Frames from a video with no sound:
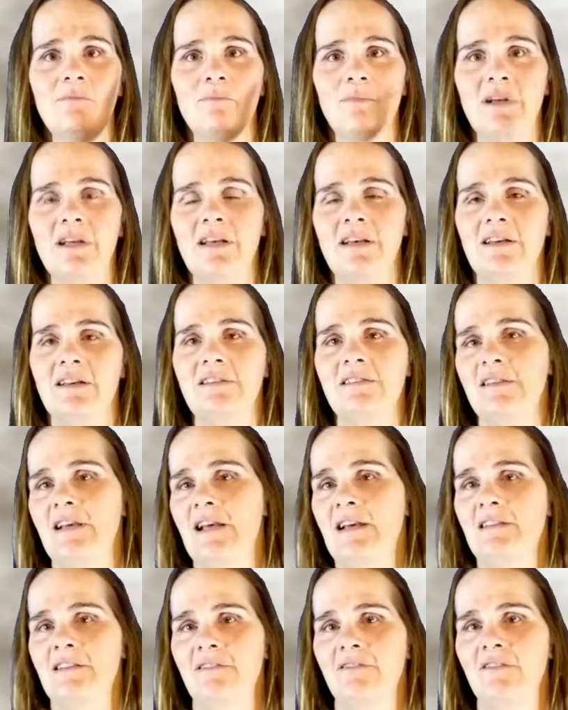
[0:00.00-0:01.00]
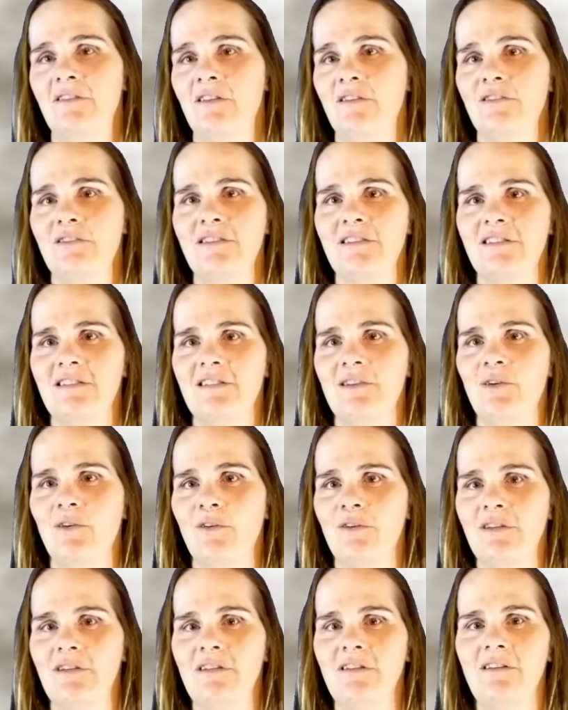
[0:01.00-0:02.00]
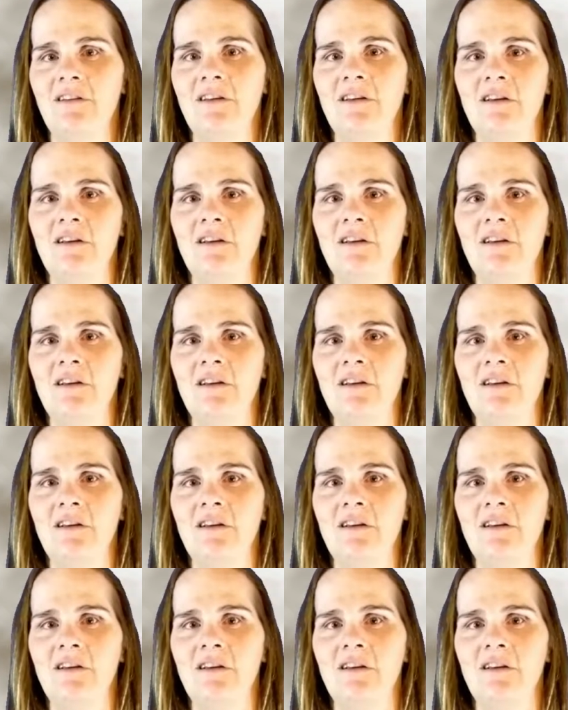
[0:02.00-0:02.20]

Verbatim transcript: because I live closest to Golden.